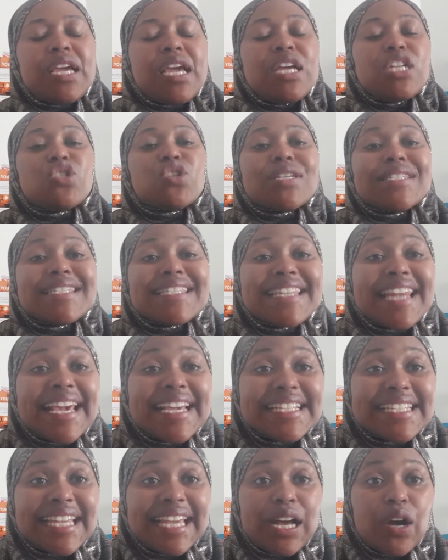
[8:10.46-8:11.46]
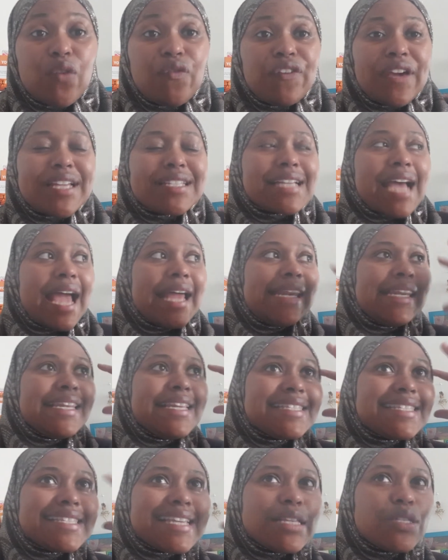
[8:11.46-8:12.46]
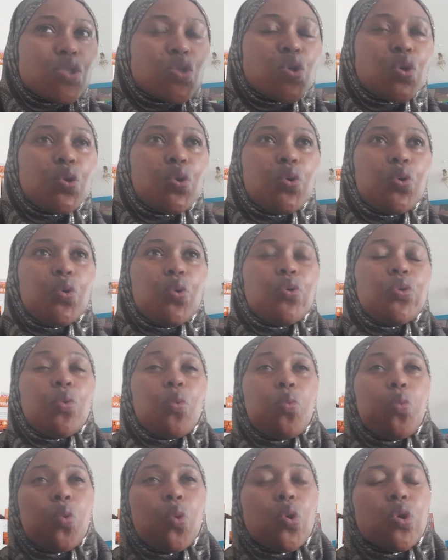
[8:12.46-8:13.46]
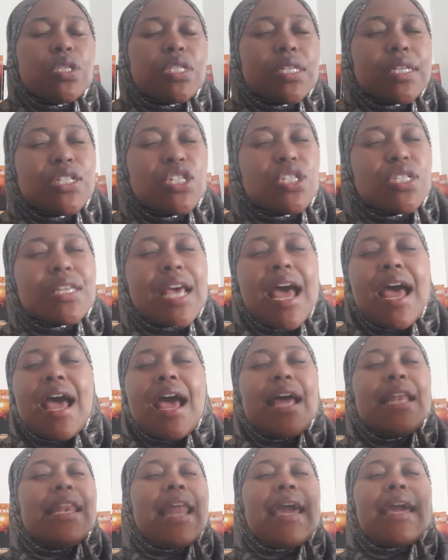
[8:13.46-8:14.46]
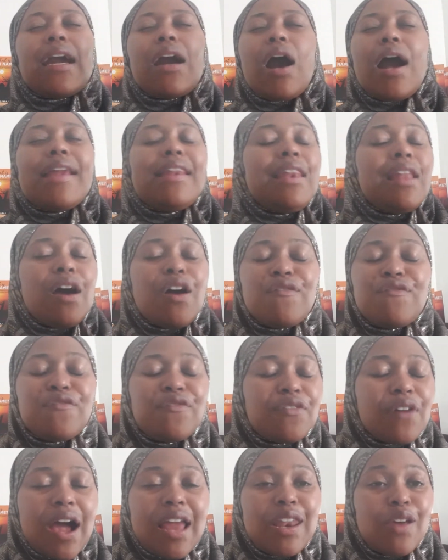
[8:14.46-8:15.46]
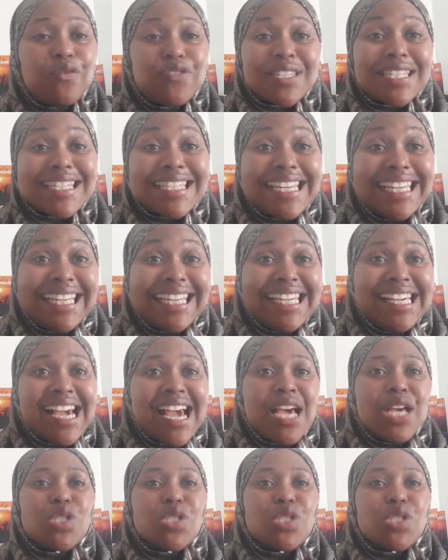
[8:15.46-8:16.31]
Translating of it. I listen to the water. Just like I love sea.